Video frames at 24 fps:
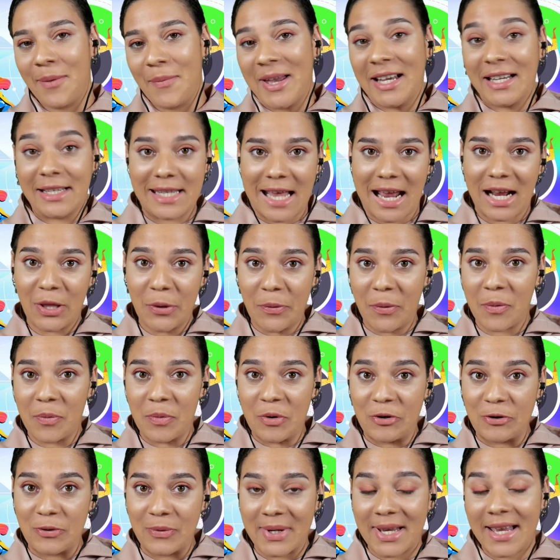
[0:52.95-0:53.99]
exactly what we're
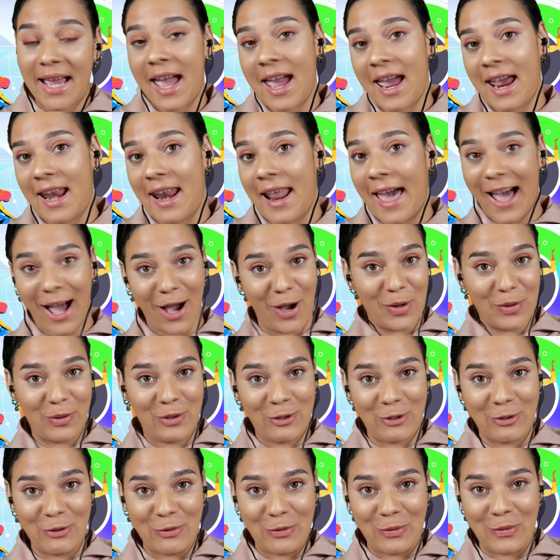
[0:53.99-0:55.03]
doing and how
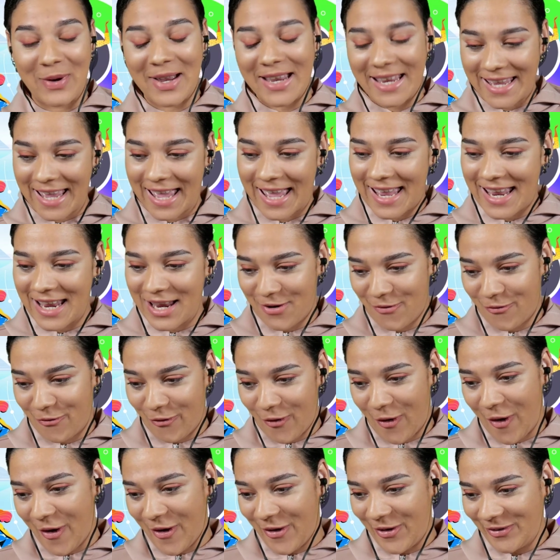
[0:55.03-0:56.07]
to get
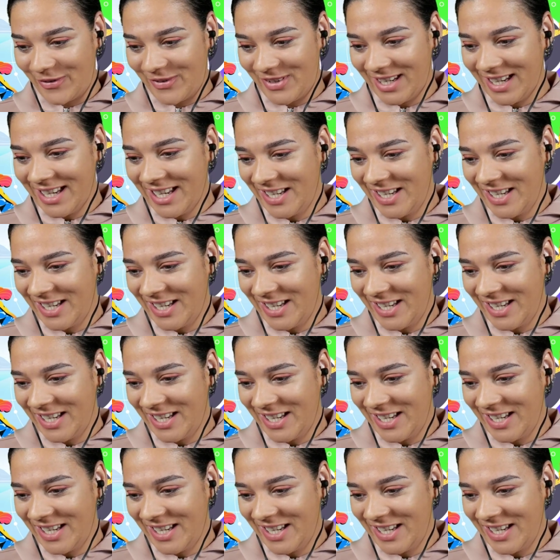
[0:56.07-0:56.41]
involved.